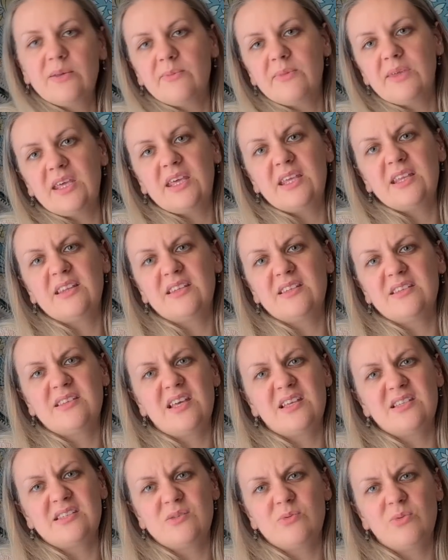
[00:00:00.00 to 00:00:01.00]
me
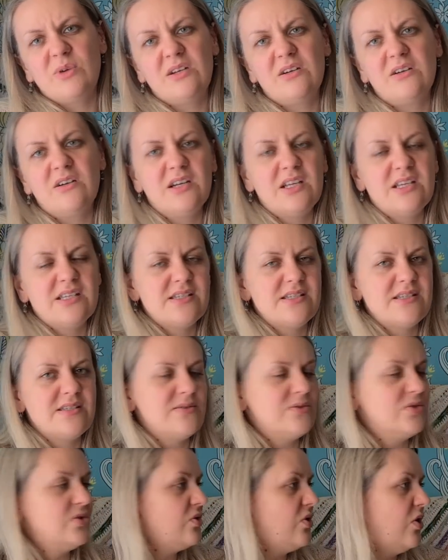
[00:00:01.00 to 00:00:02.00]
that sweater is
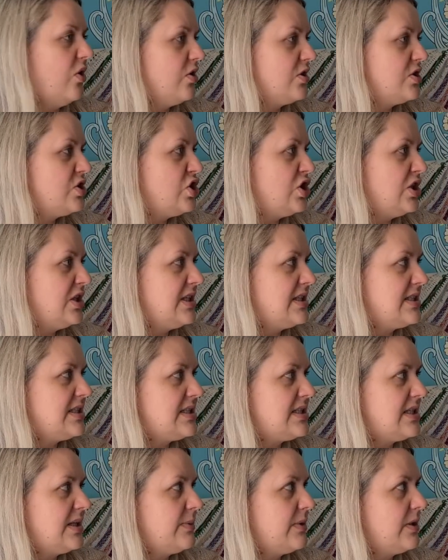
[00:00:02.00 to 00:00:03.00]
too hot. She needs a
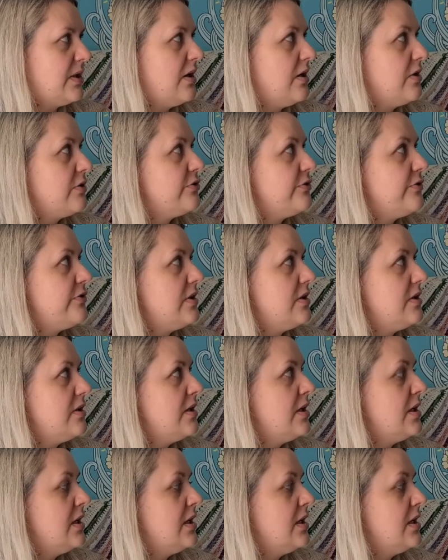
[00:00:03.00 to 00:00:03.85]
summer outfit.